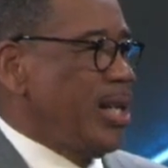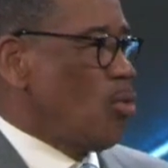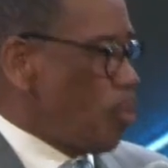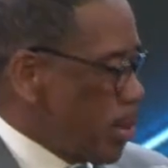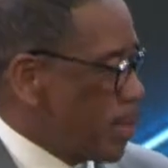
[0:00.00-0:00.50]

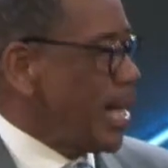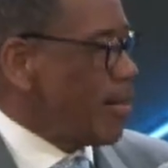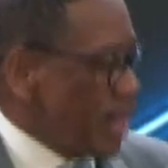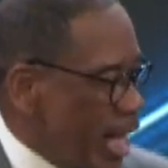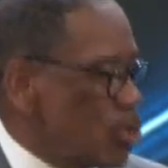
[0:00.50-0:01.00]
You want people to
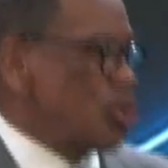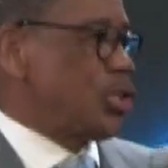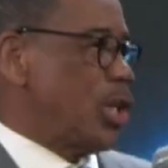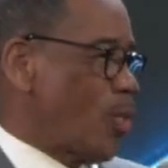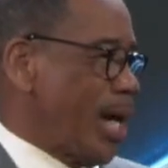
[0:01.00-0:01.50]
have
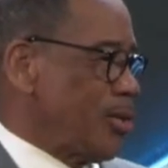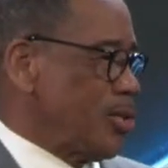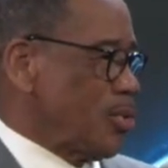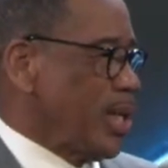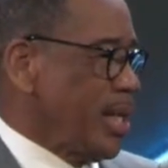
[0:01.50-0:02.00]
energy around
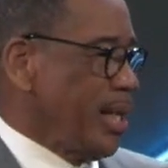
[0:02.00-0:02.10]
you.